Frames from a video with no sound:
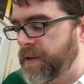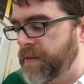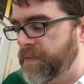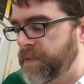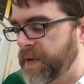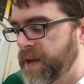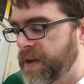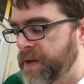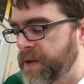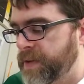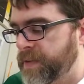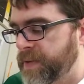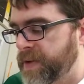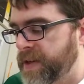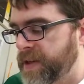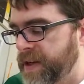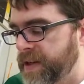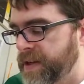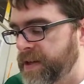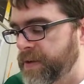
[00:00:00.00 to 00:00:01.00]
meters per
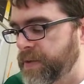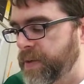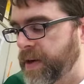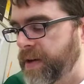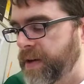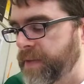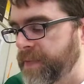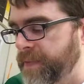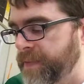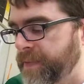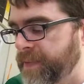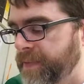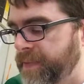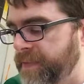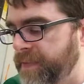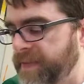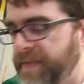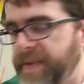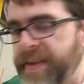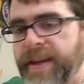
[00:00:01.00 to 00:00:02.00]
second squared,
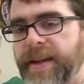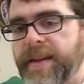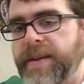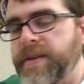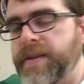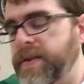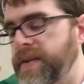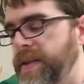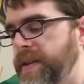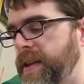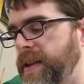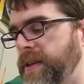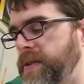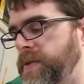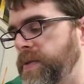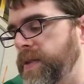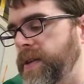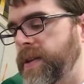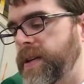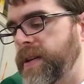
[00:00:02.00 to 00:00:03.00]
and so then that's
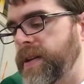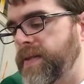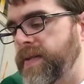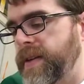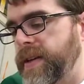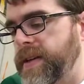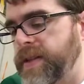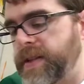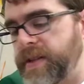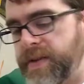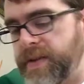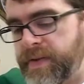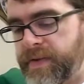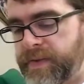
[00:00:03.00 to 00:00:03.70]
going to give us